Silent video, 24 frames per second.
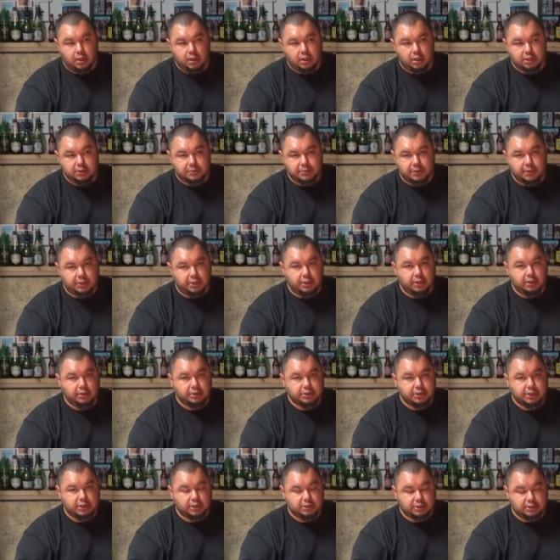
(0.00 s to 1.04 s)
it's been
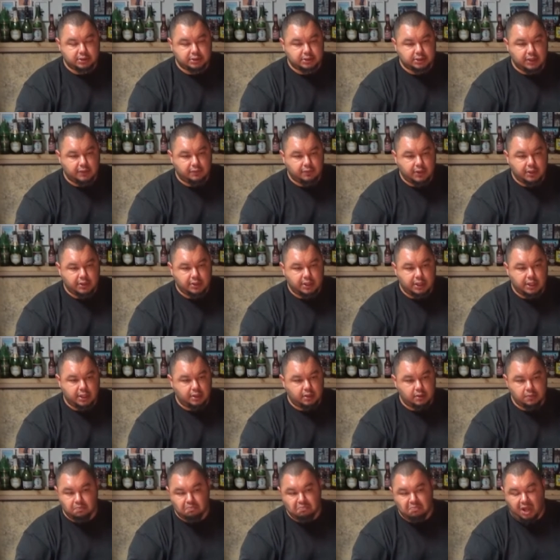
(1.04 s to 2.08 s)
years since I've read that.
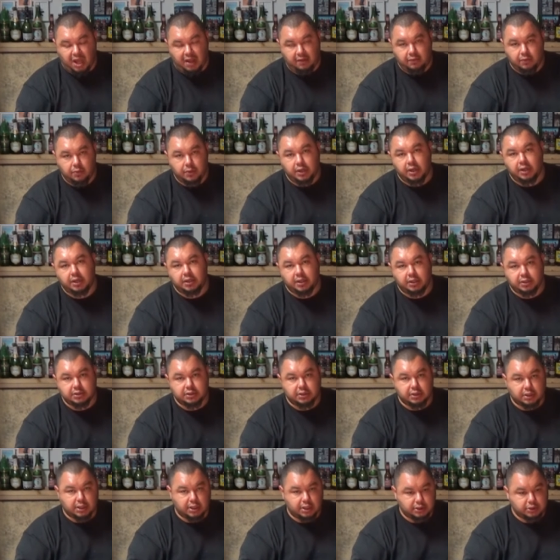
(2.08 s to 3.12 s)
I haven't read anything to
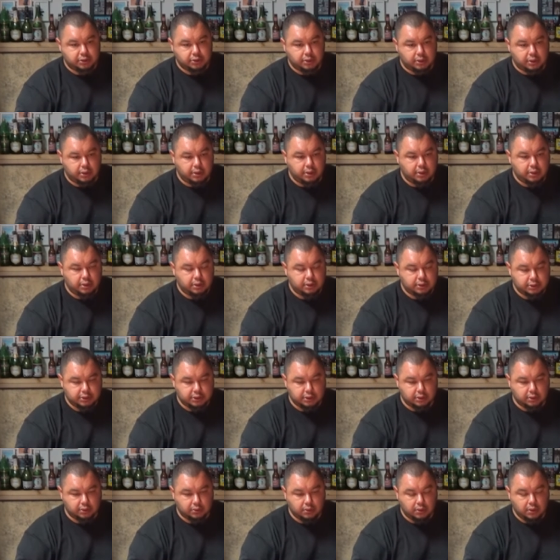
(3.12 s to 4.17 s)
the contrary.
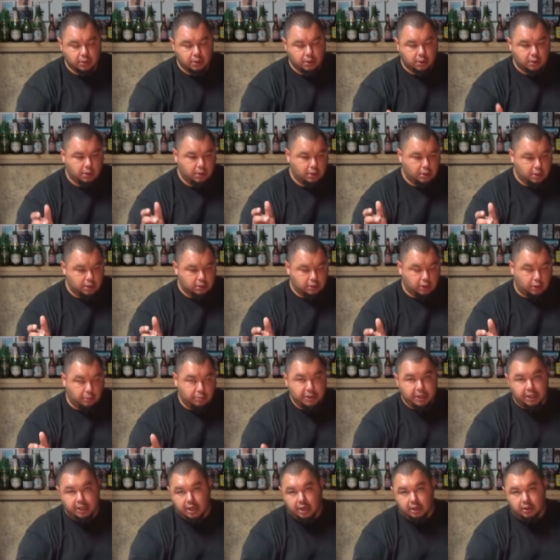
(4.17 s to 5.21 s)
So don't
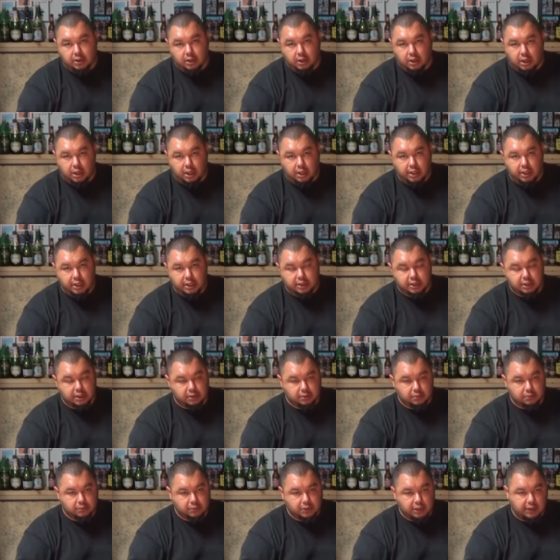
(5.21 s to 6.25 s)
be an alcoholic
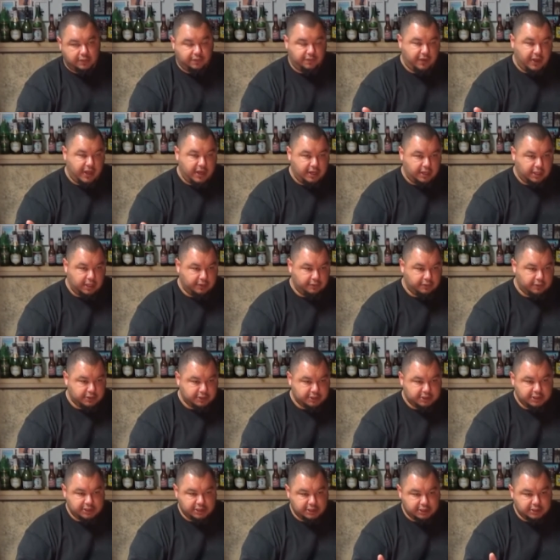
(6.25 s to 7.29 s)
and get fatty liver
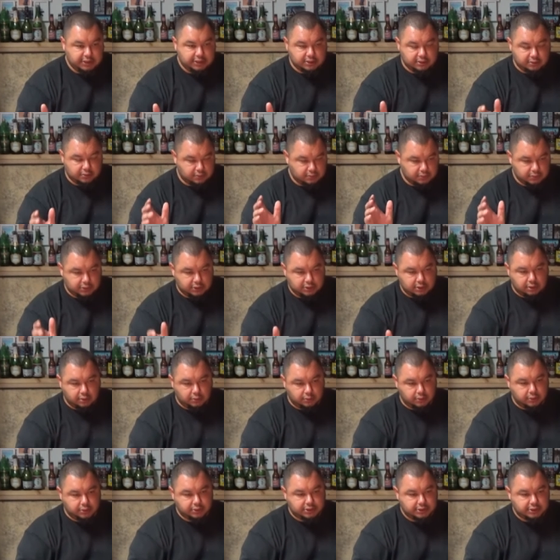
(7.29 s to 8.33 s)
disease and
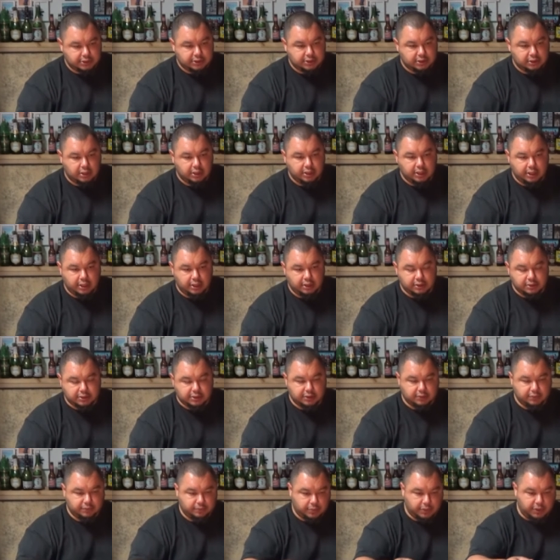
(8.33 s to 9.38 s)
sclerosis and all that other
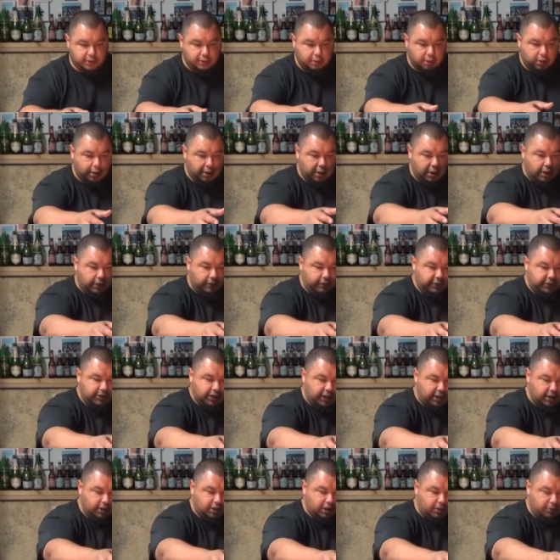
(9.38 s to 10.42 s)
stuff. But if you
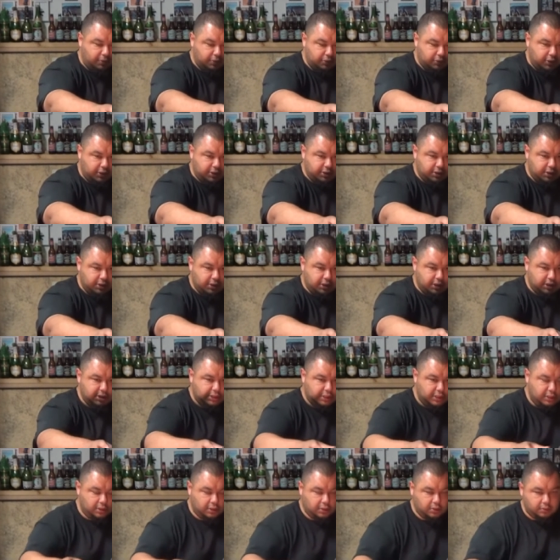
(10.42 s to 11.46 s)
take a couple drinks of this,
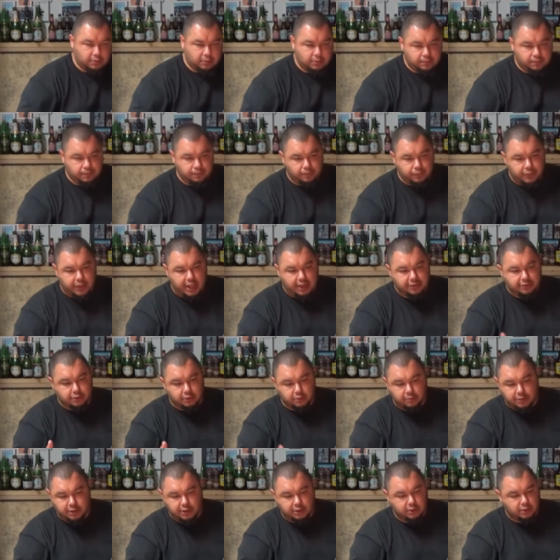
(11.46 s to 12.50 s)
after a
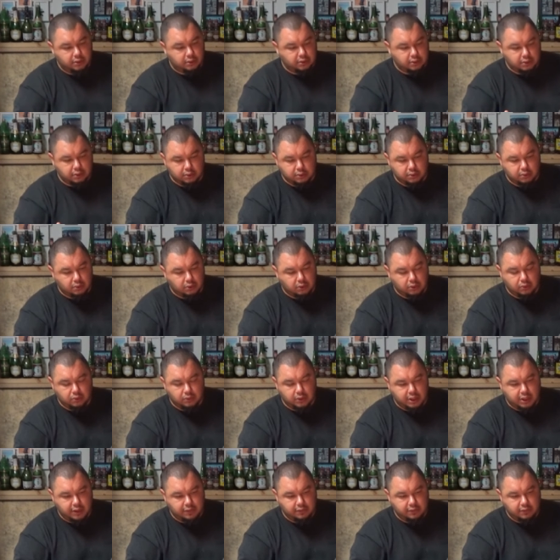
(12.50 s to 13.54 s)
meal or
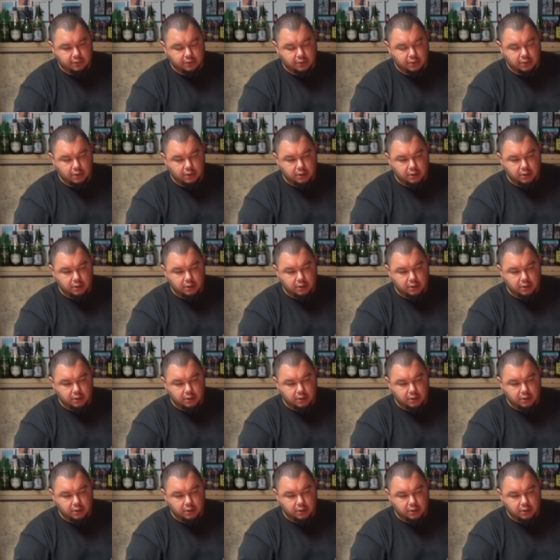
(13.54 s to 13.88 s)
whatever,